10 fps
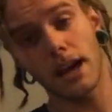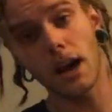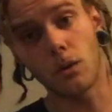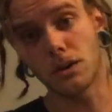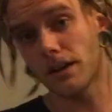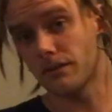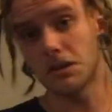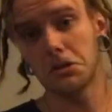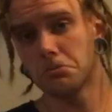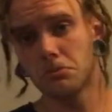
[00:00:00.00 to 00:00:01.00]
that and we'd have
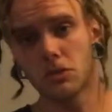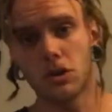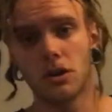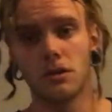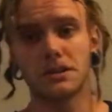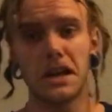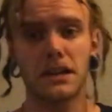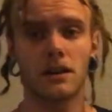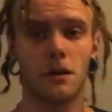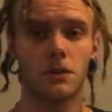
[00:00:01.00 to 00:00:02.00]
a good little
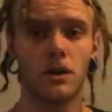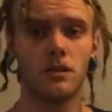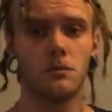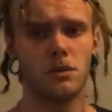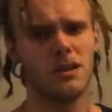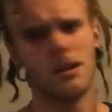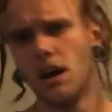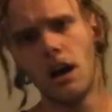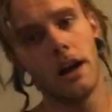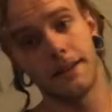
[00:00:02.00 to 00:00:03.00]
tank top going, but
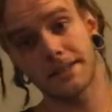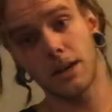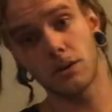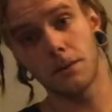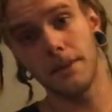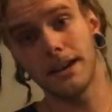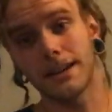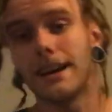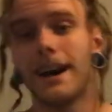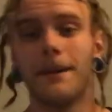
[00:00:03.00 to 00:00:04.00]
it's not what I'm
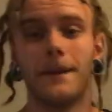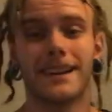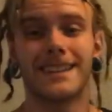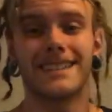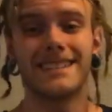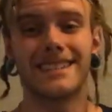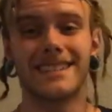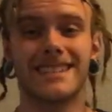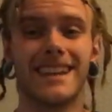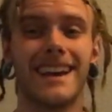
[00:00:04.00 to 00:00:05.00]
making. I'm making a
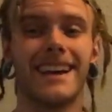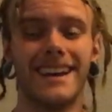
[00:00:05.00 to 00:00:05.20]
t-shirt today.